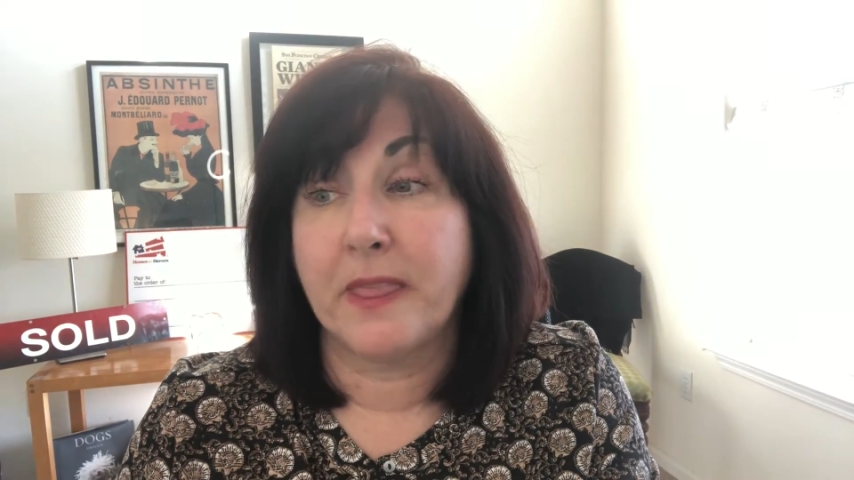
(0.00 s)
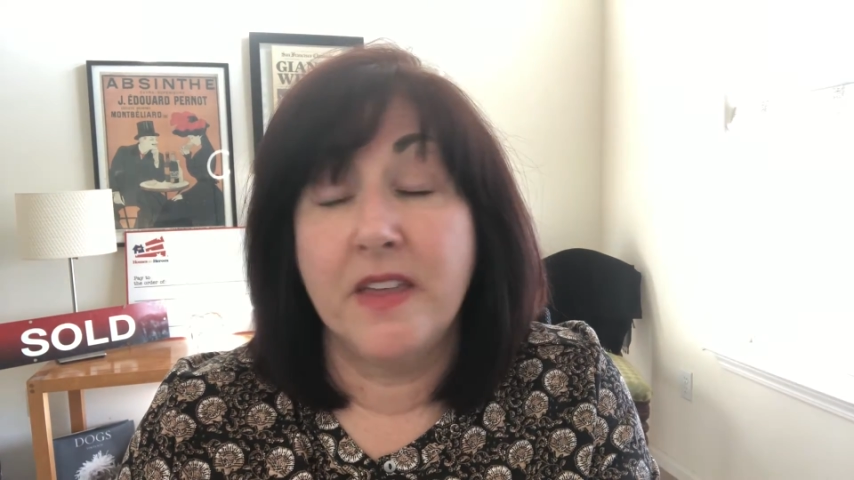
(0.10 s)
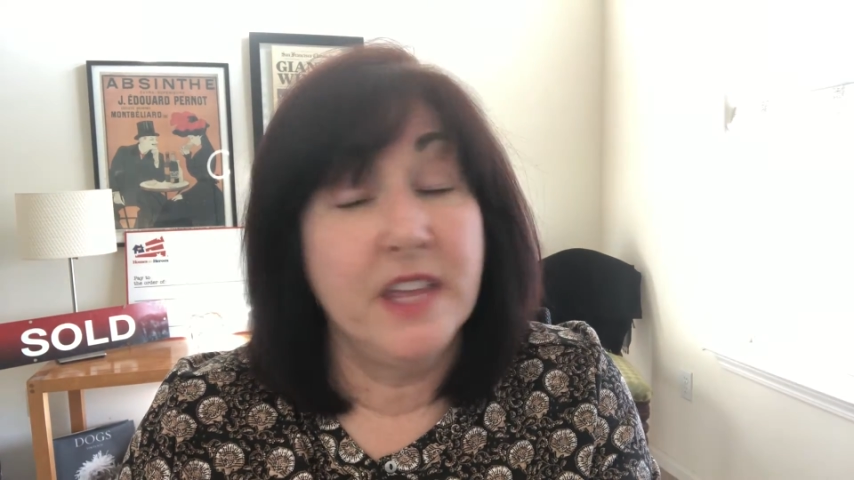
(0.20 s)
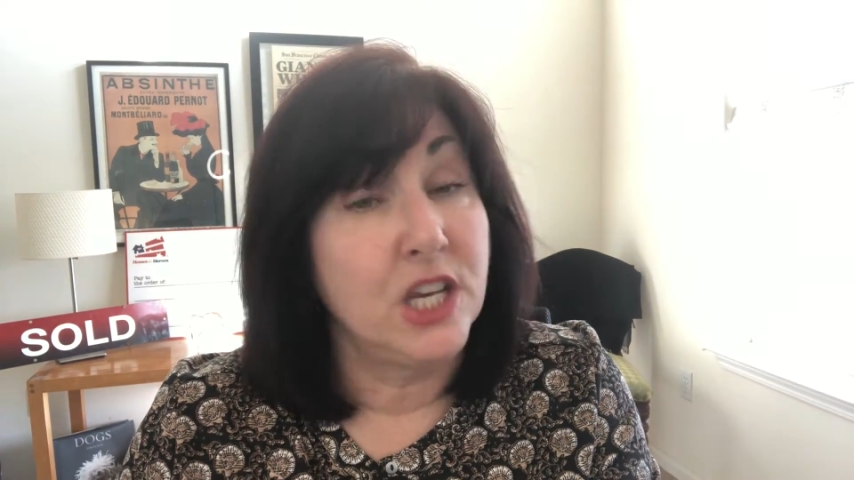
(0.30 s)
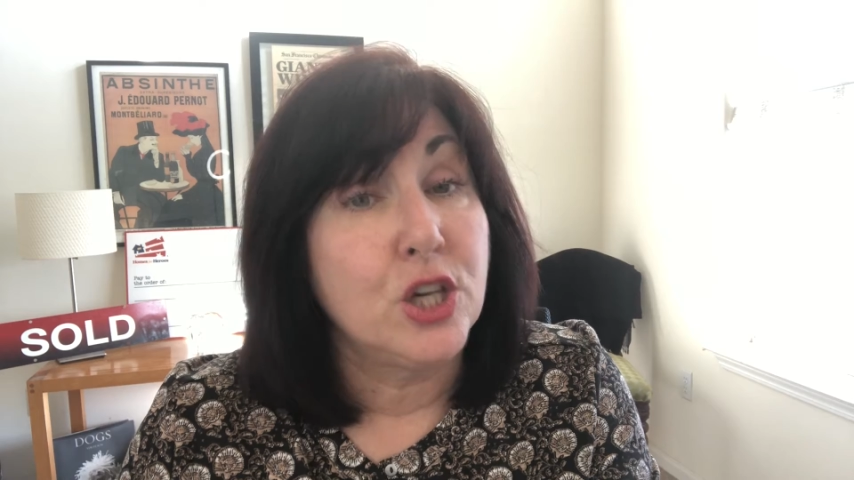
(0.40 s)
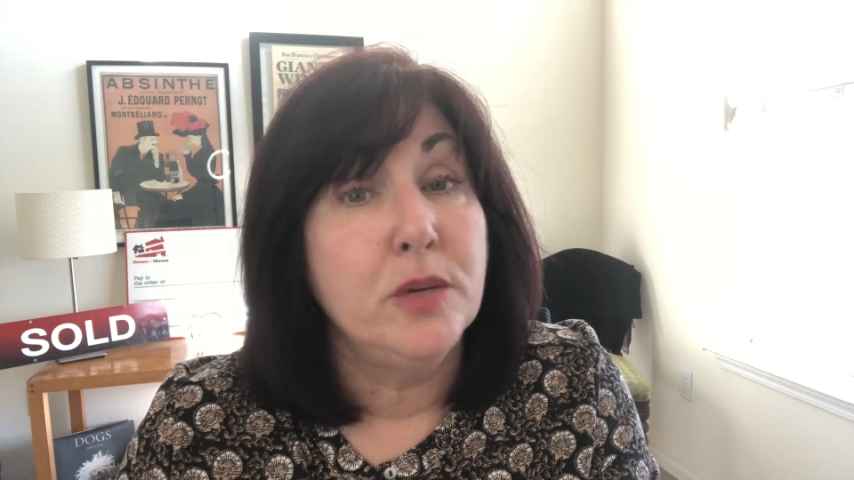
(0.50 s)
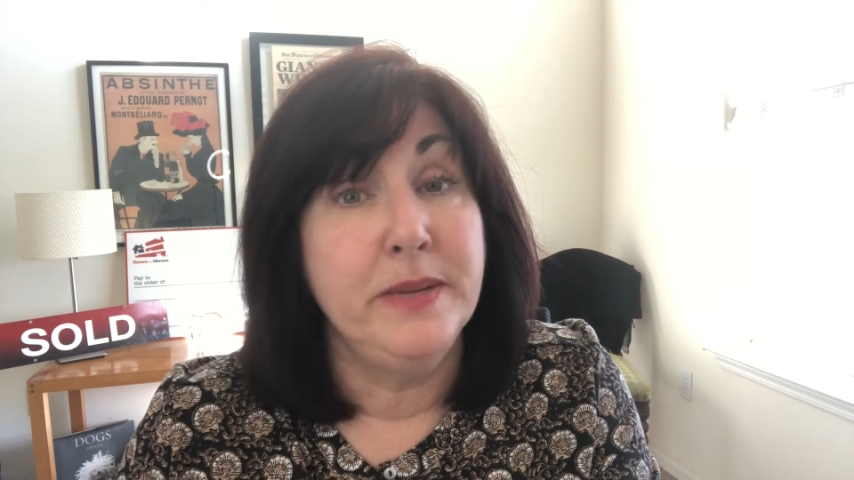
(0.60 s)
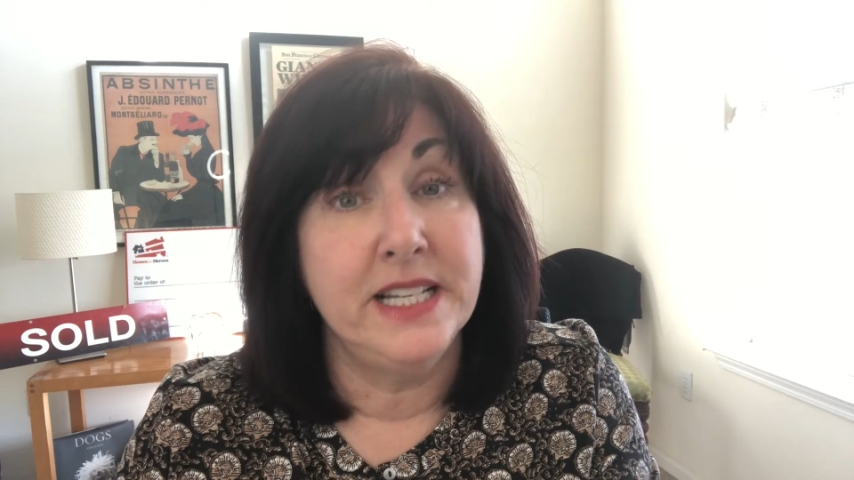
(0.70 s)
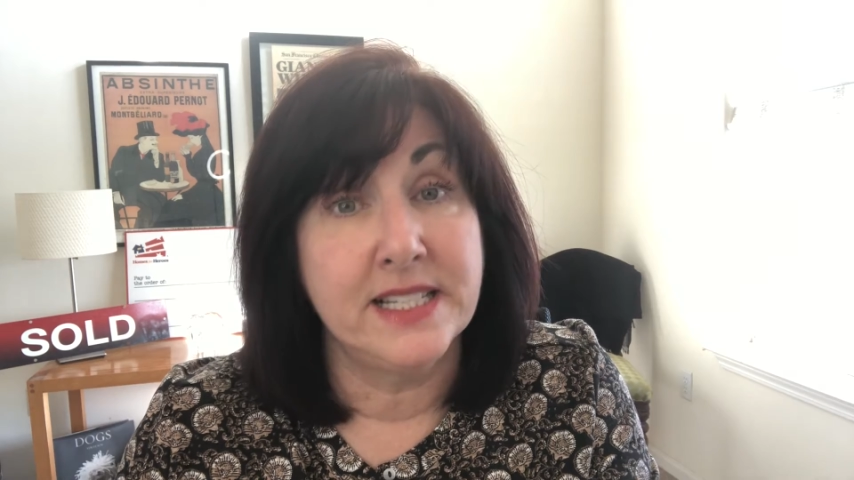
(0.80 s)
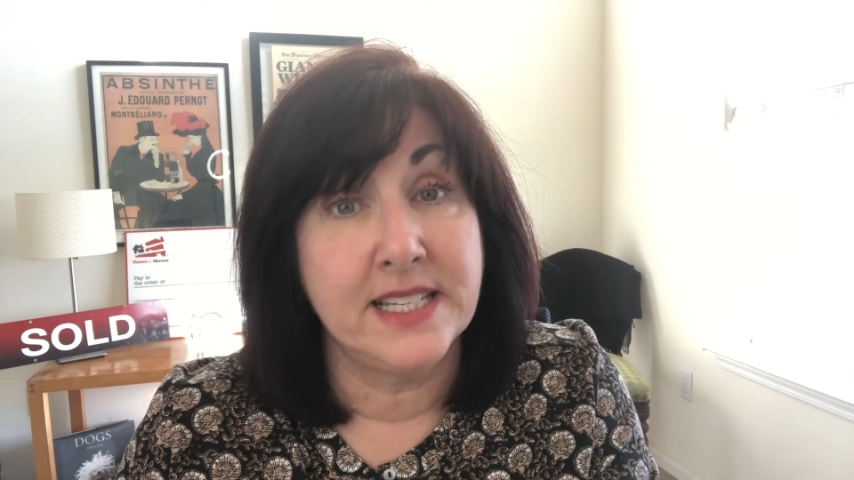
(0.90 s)
that it could
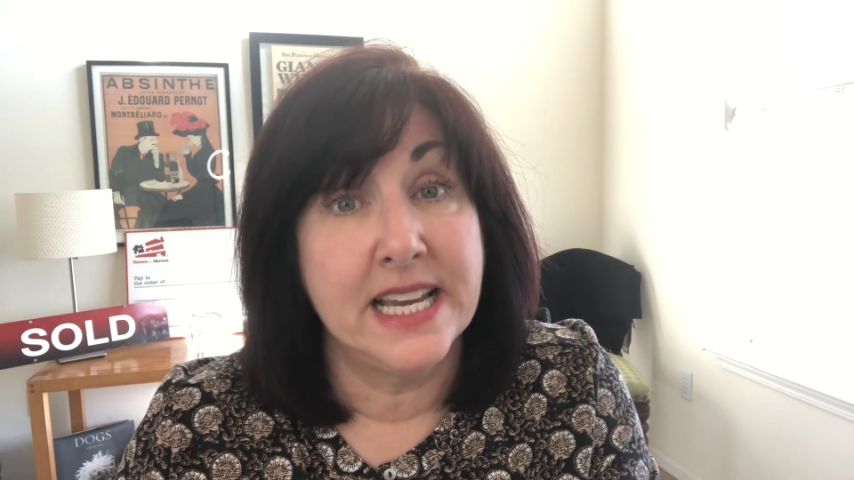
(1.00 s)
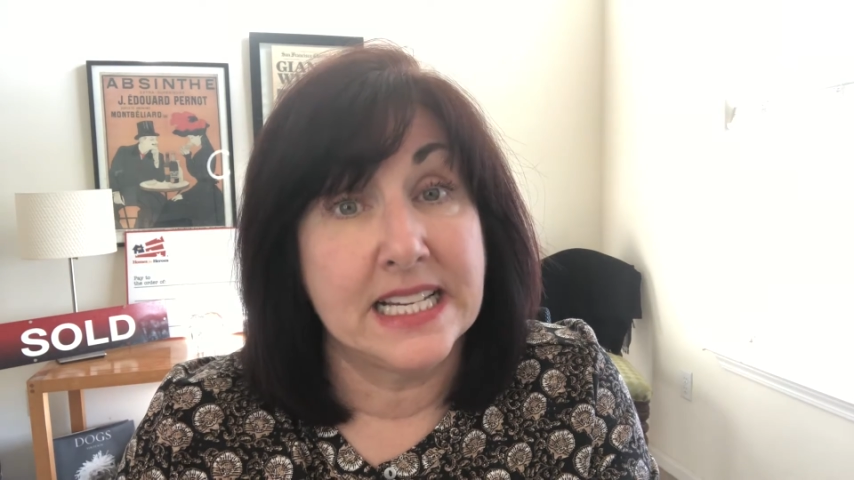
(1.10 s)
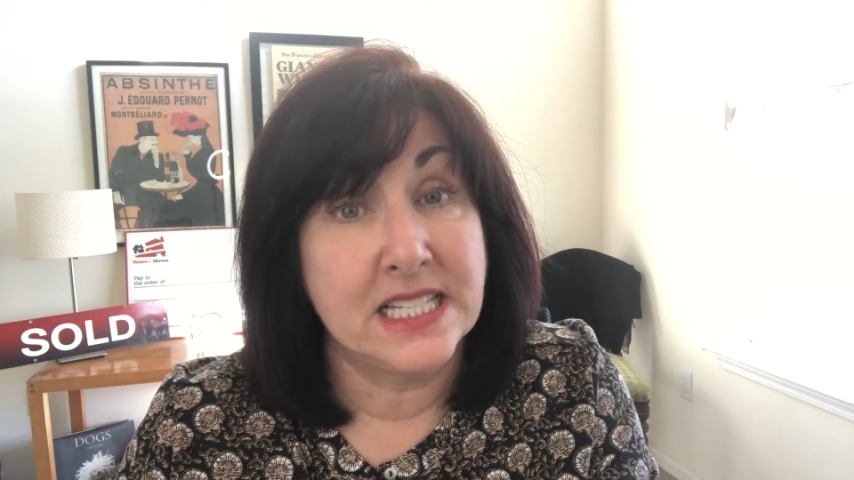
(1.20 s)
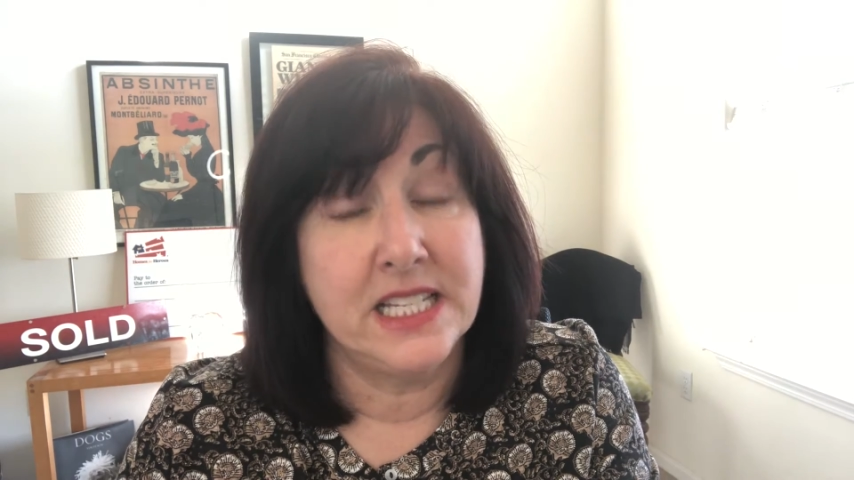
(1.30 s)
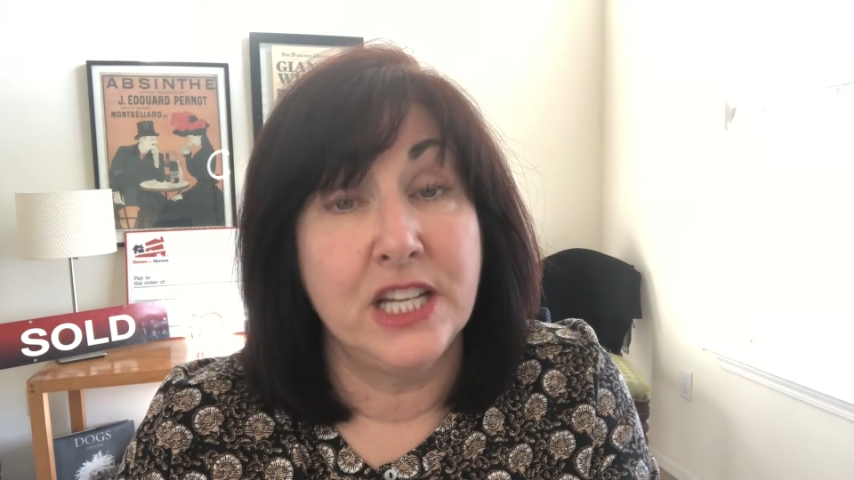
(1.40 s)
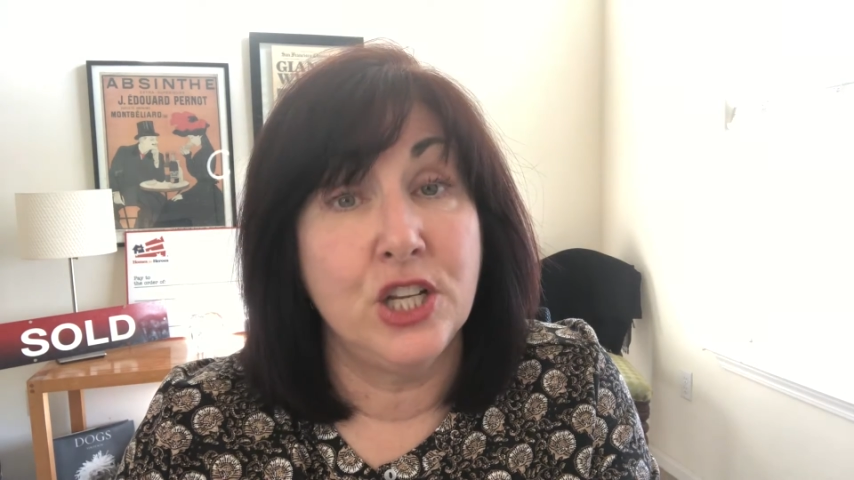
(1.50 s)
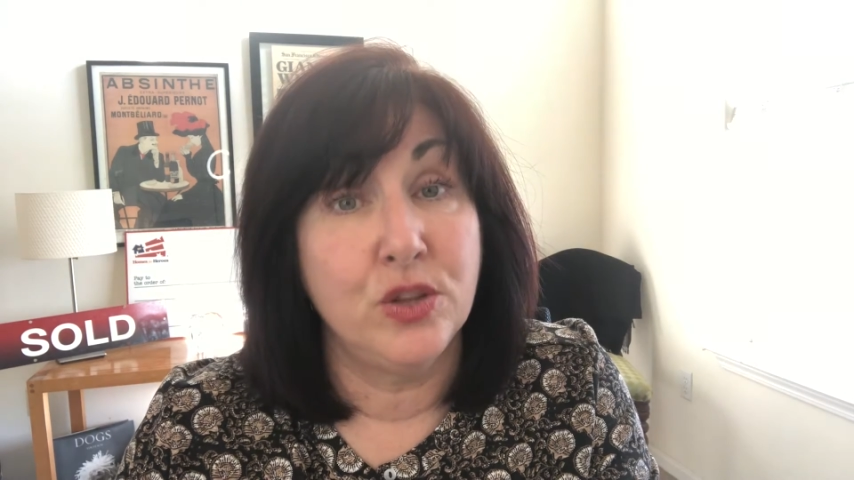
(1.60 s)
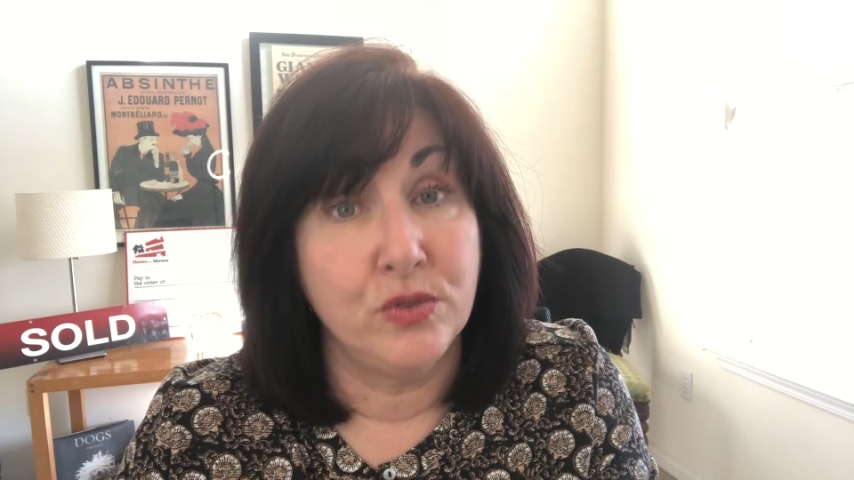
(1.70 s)
be extended